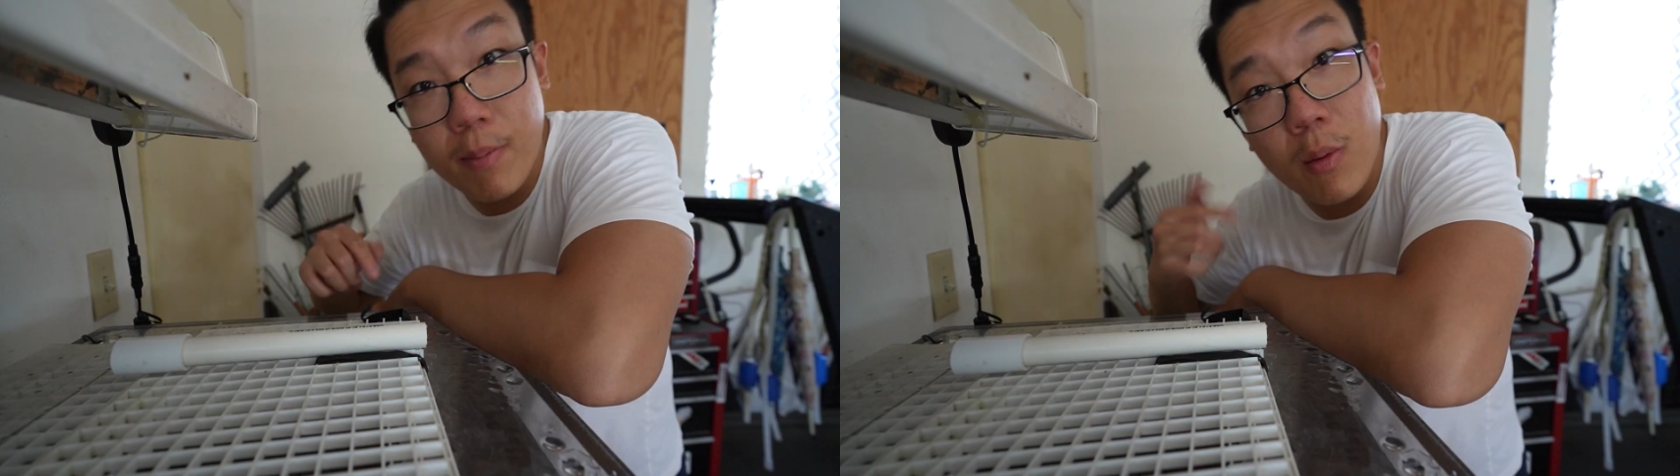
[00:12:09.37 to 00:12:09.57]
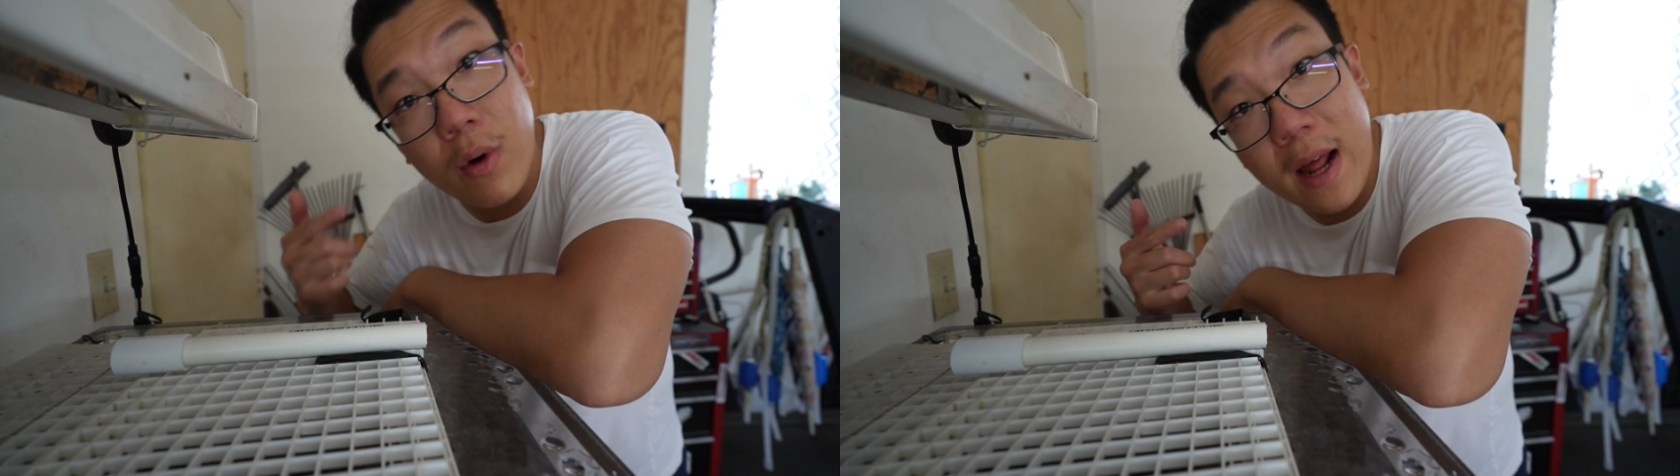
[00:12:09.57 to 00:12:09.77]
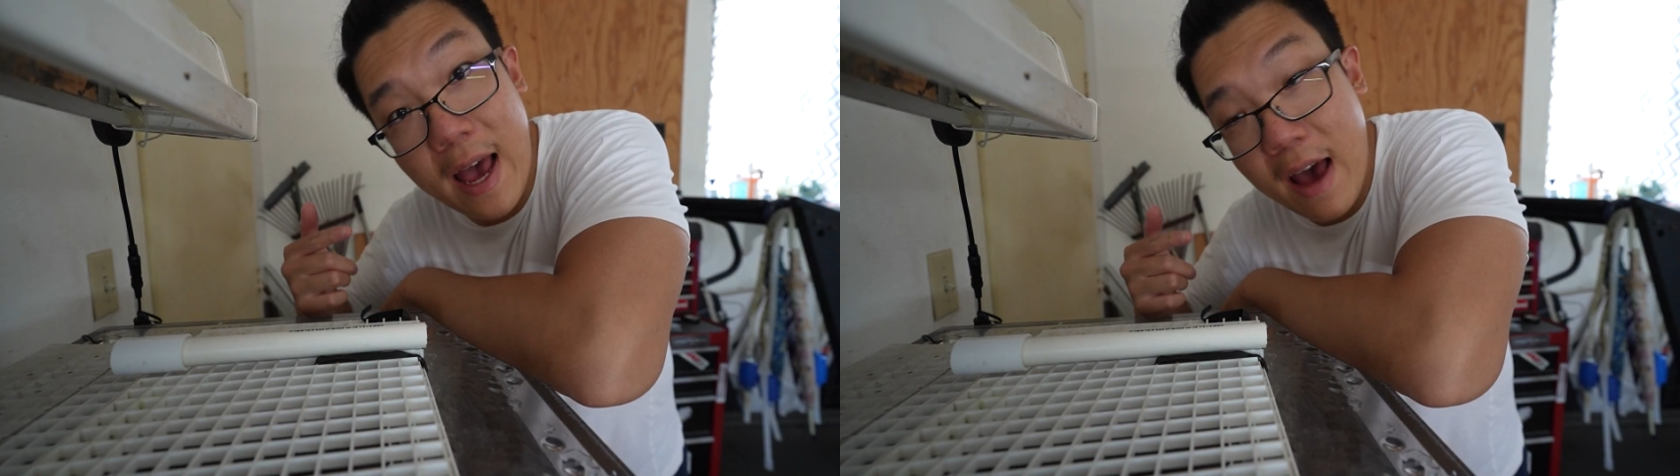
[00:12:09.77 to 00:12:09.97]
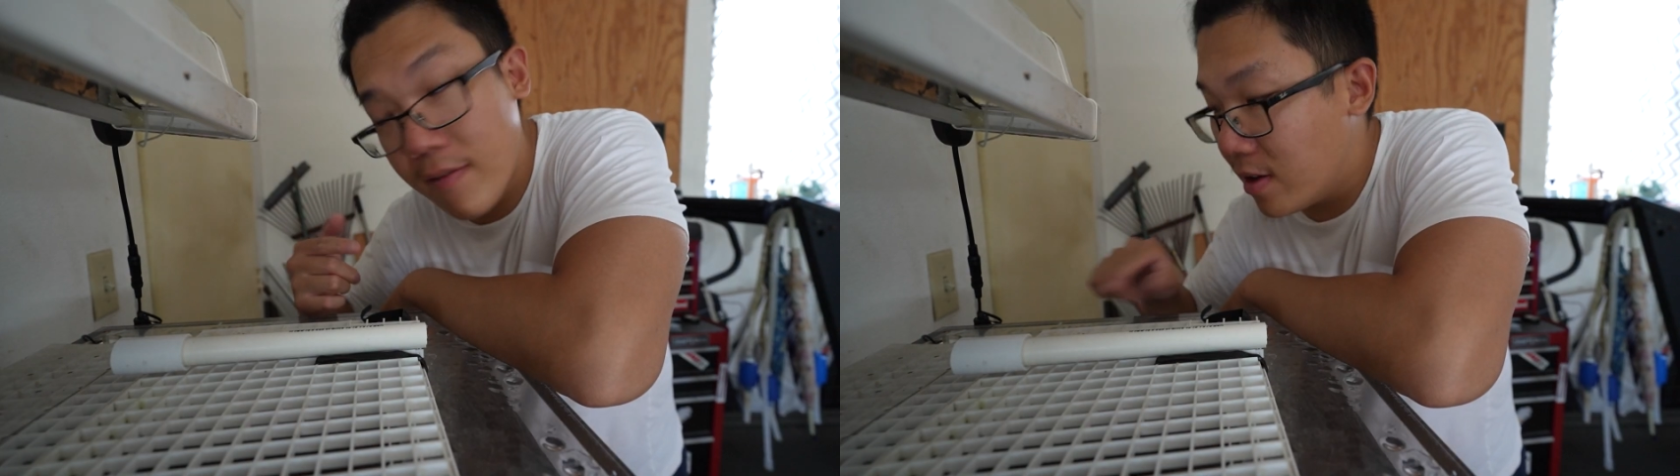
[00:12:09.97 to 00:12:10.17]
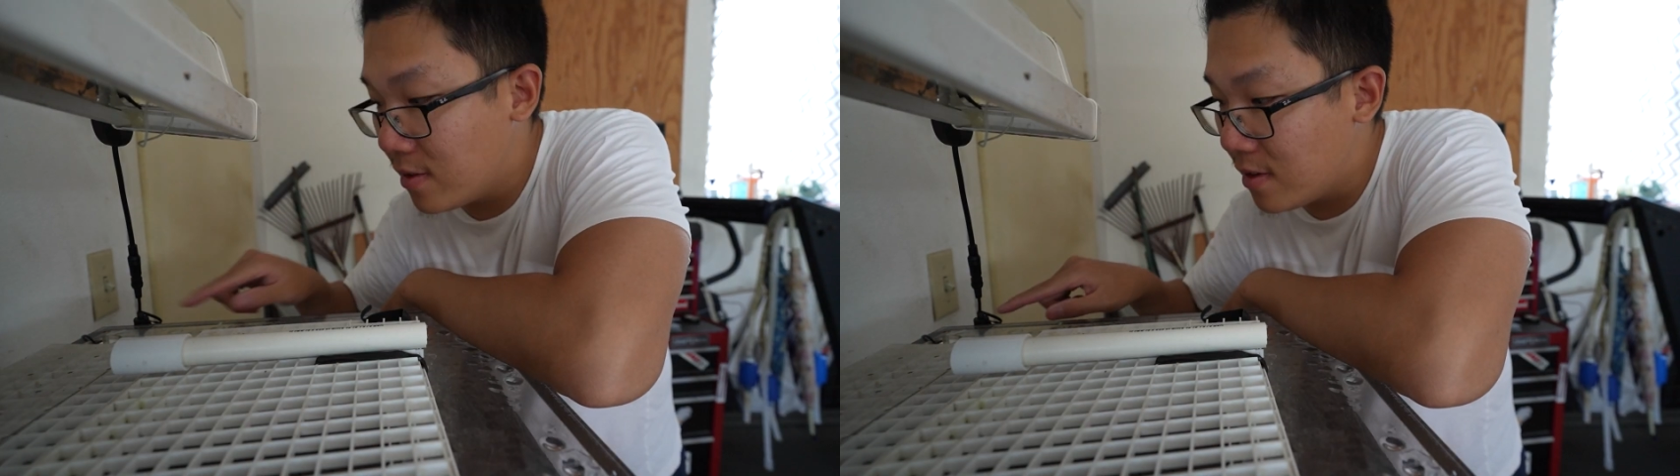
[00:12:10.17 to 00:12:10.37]
But what I
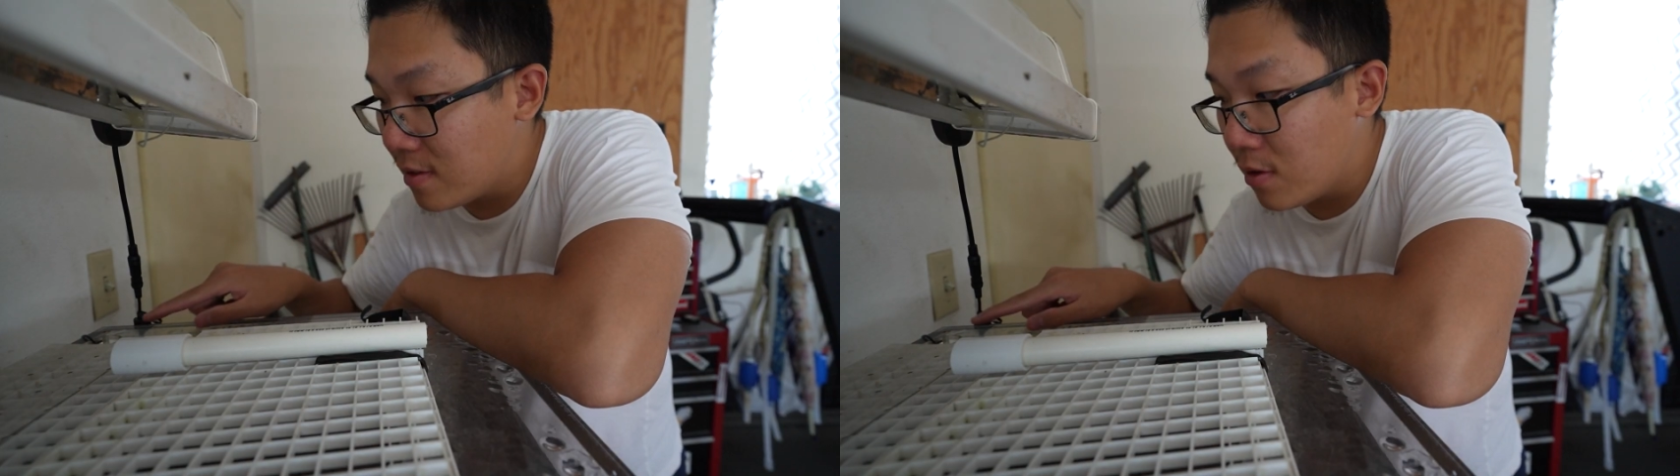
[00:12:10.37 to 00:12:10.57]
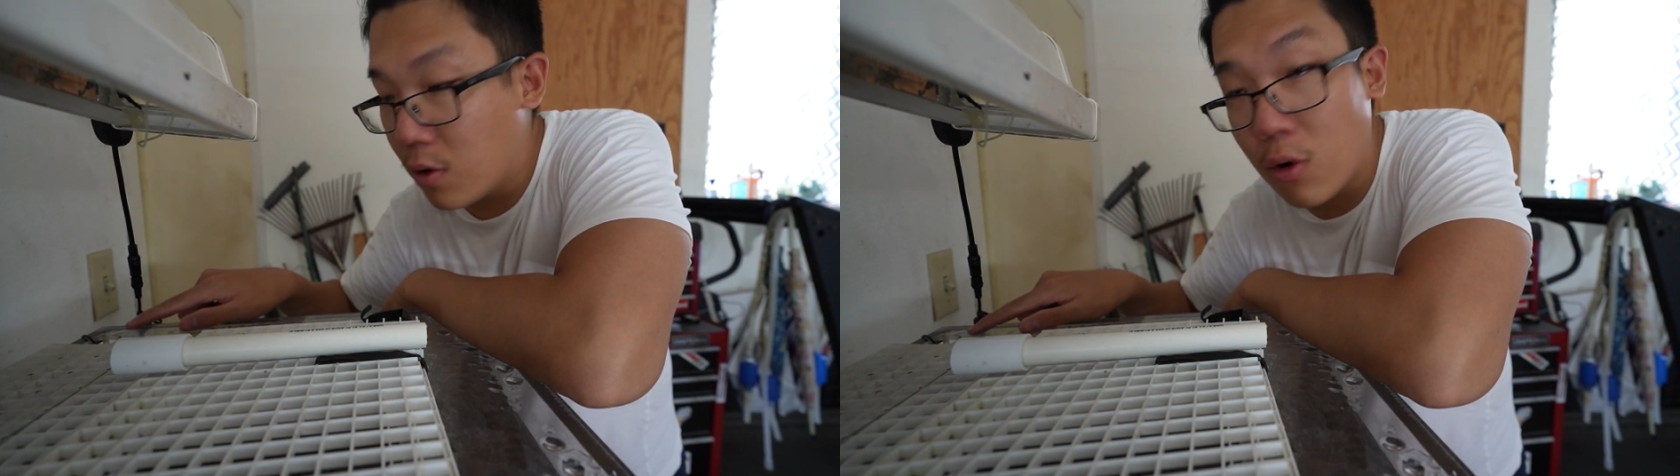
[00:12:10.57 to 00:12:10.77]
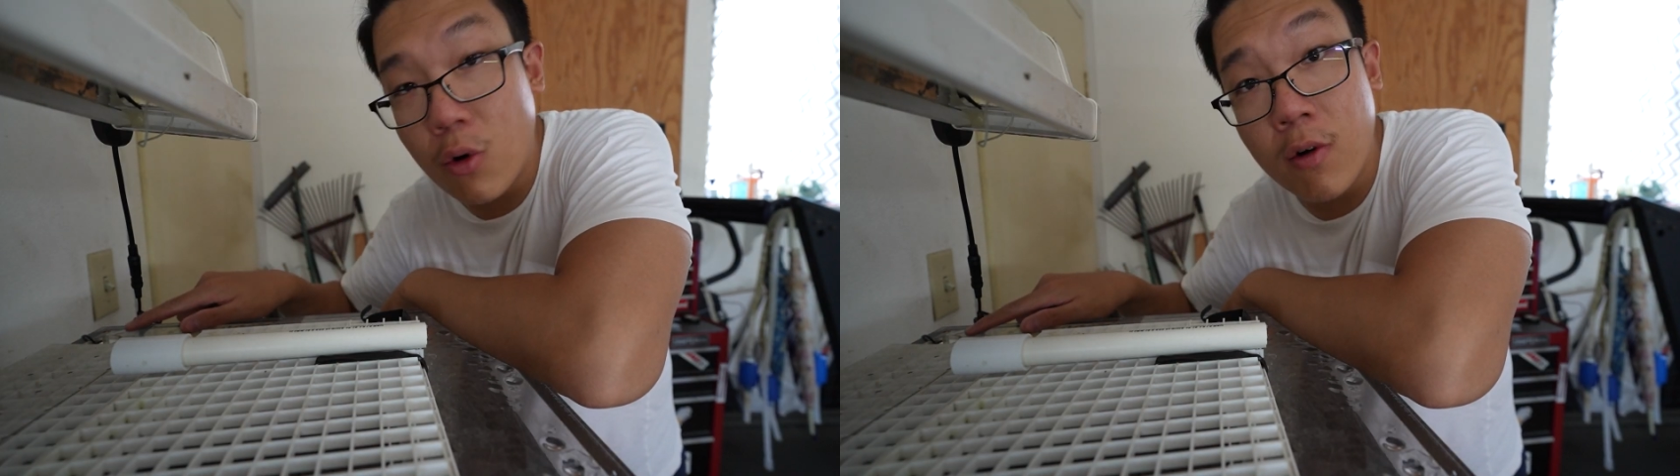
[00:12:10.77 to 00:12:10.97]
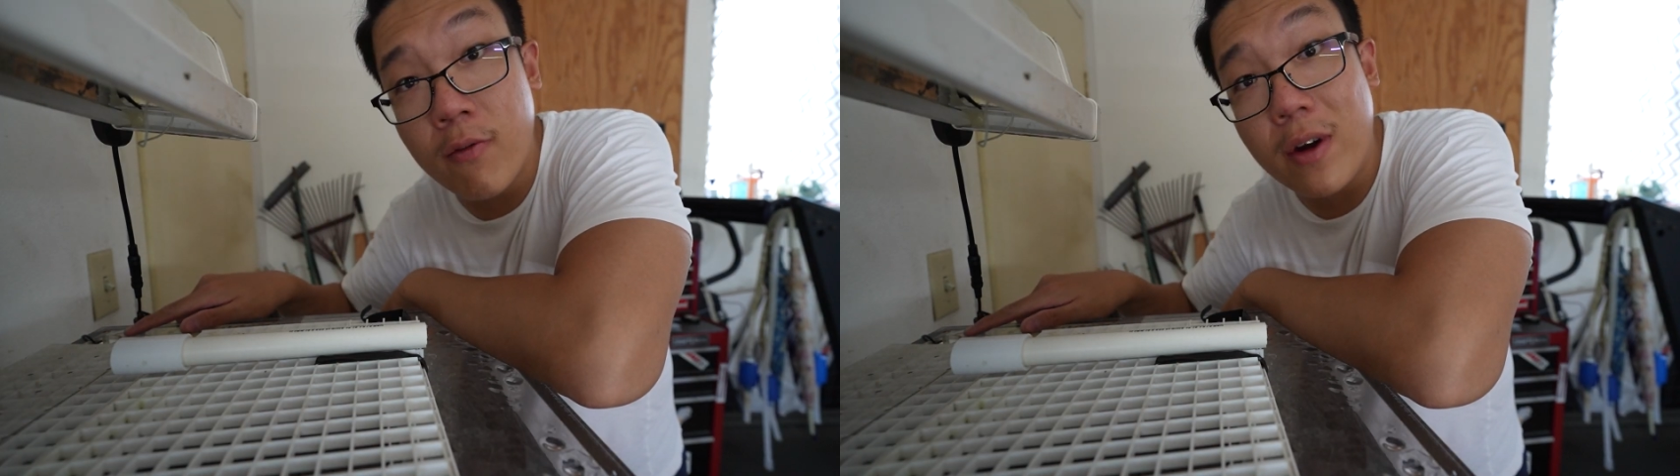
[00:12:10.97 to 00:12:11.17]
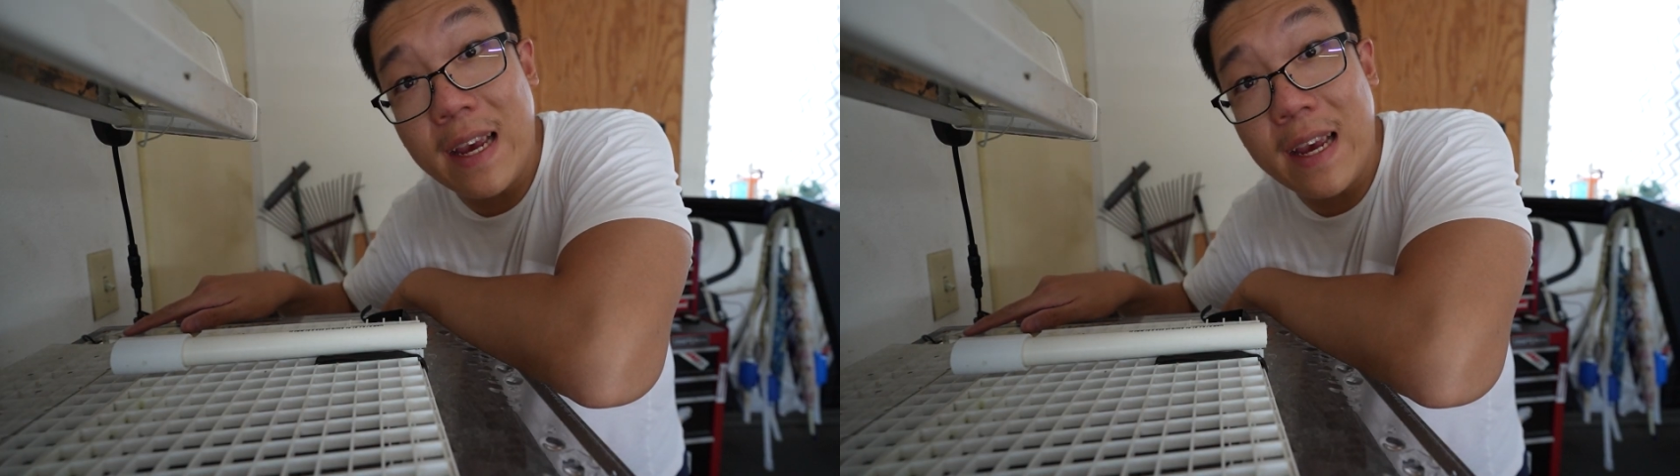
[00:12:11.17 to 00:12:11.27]
have is this little hole for